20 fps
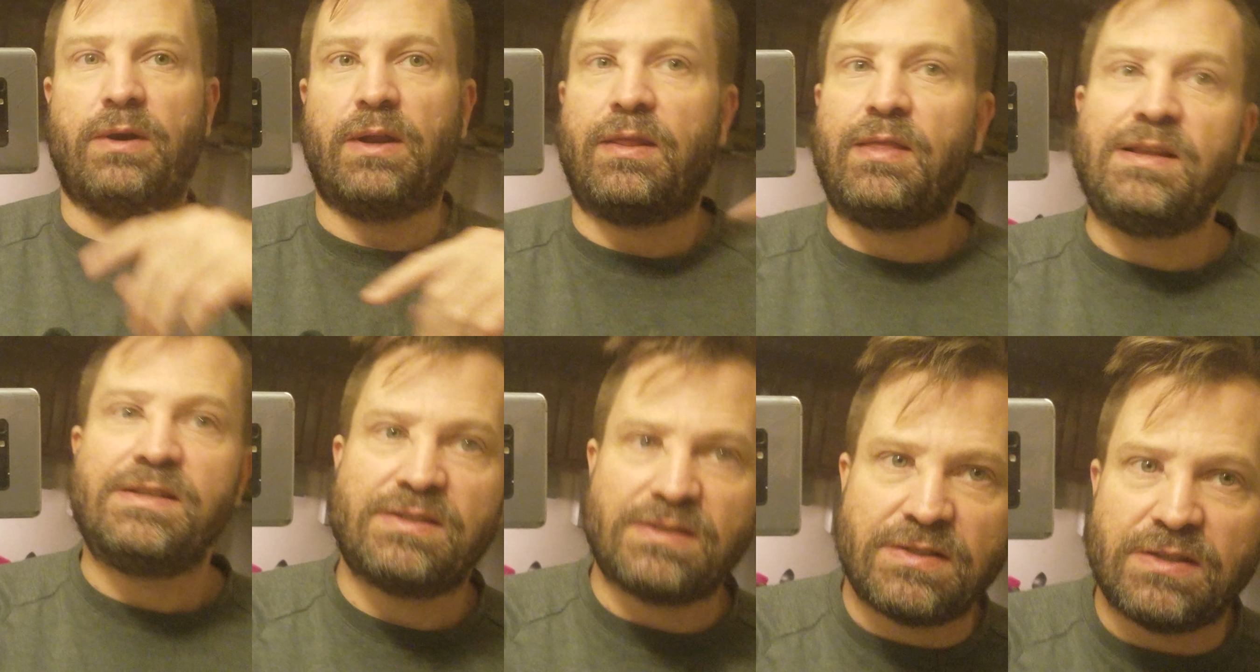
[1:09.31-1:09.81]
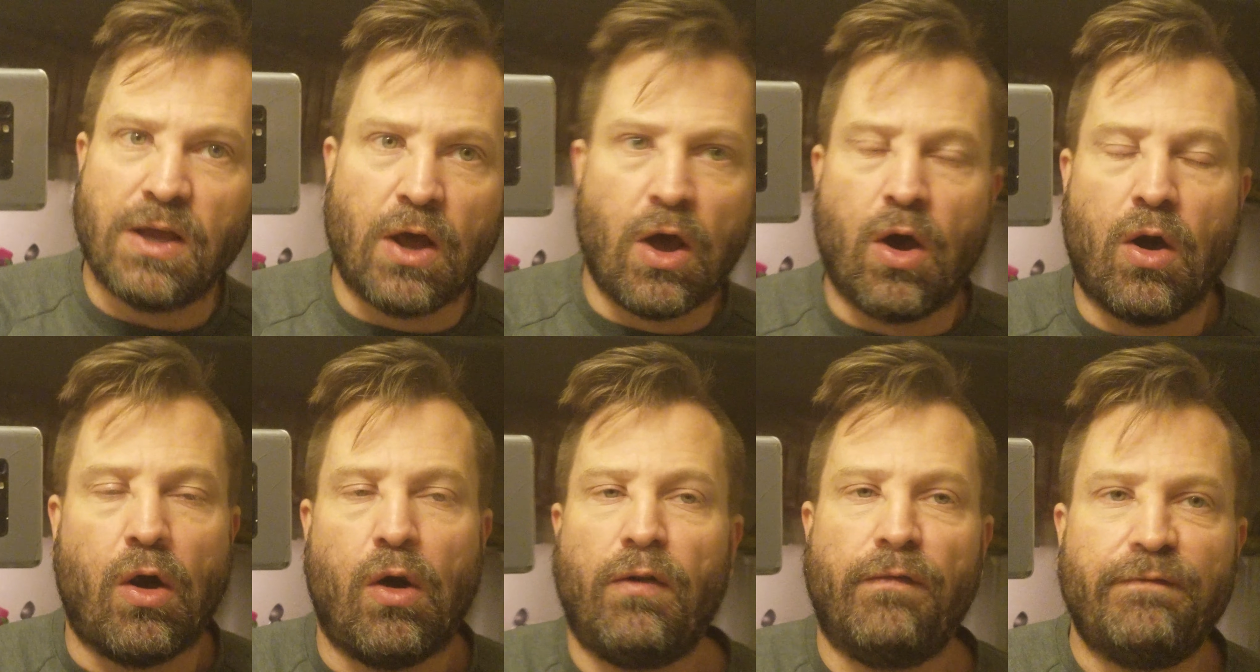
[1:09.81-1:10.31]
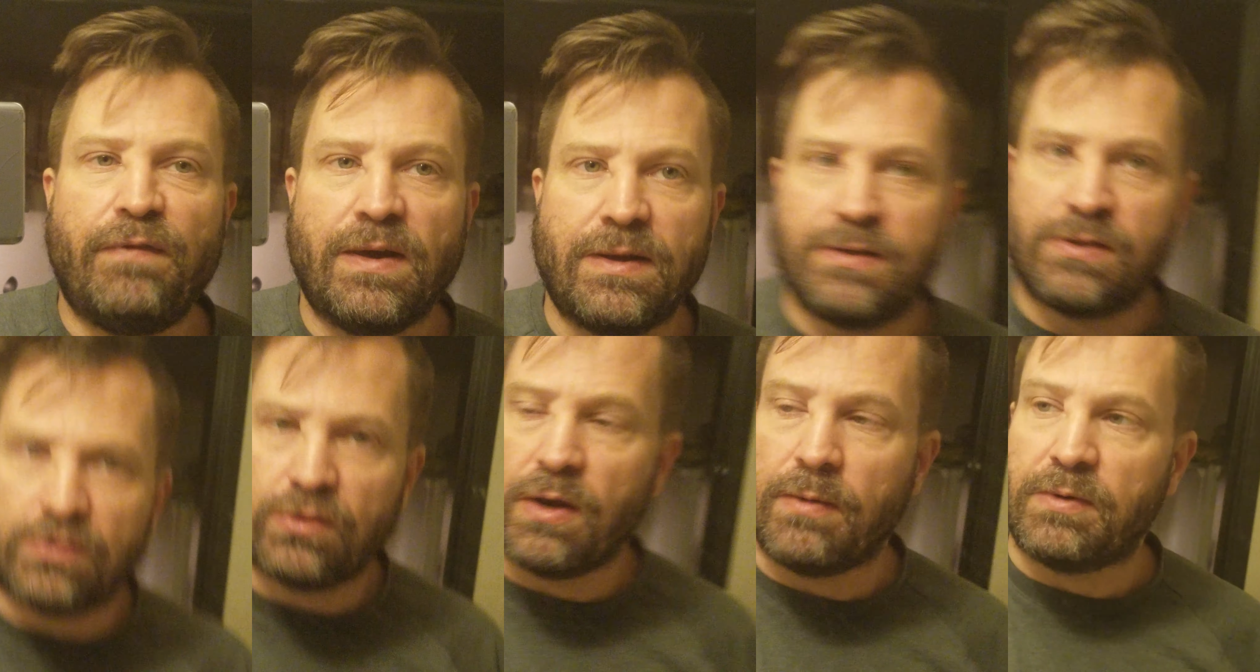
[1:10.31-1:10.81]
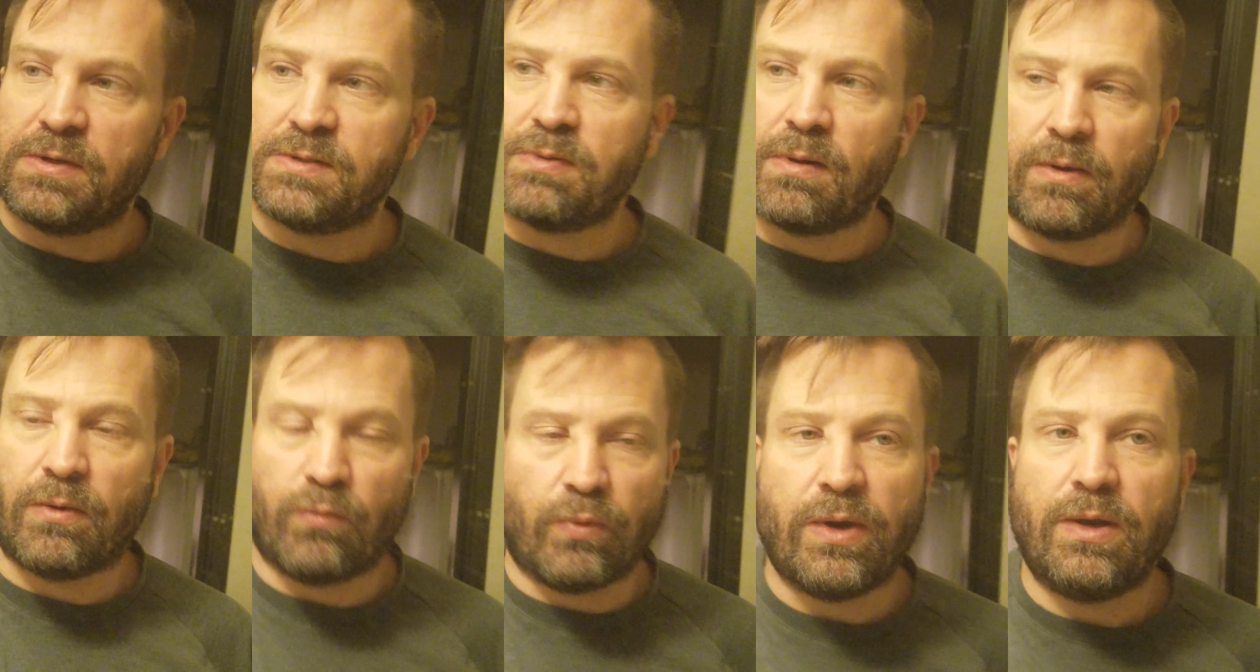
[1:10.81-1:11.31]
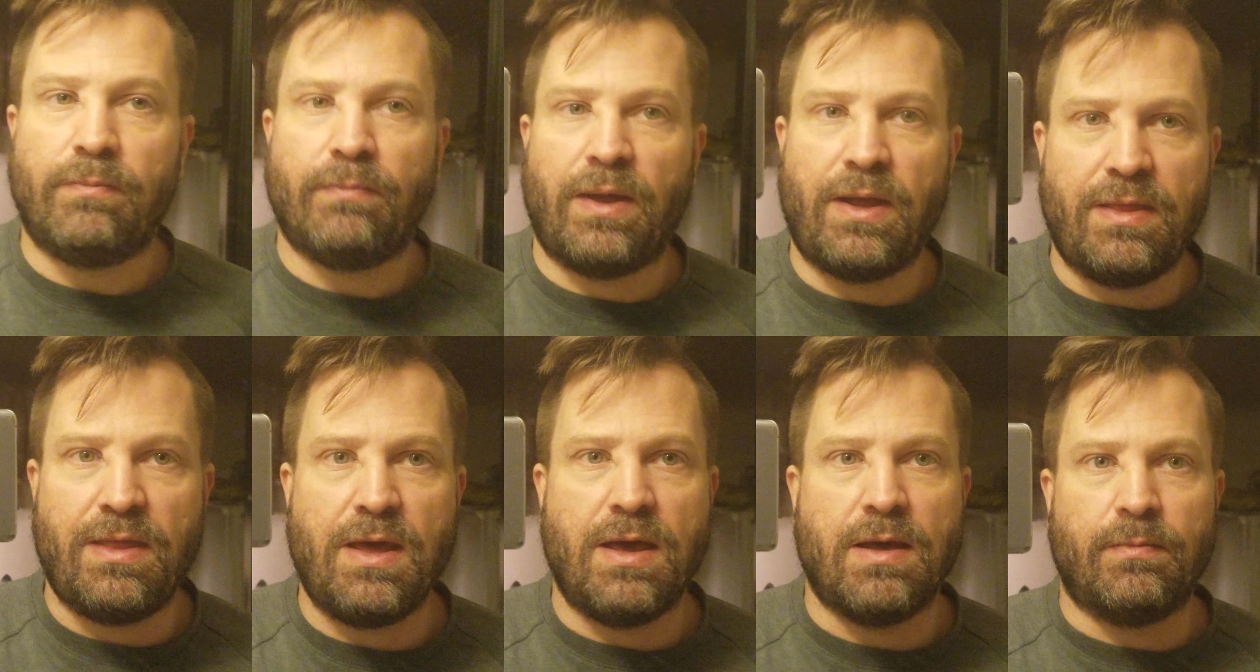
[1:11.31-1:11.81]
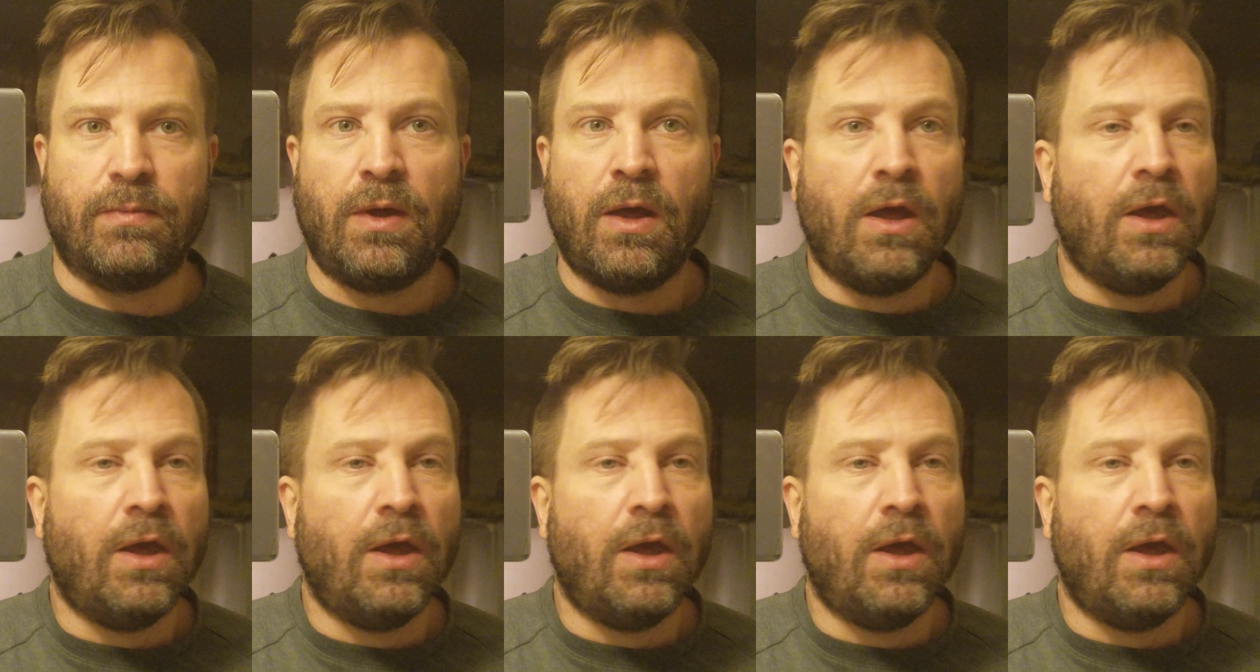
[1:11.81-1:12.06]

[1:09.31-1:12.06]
And this whole fucking script is probably written by them,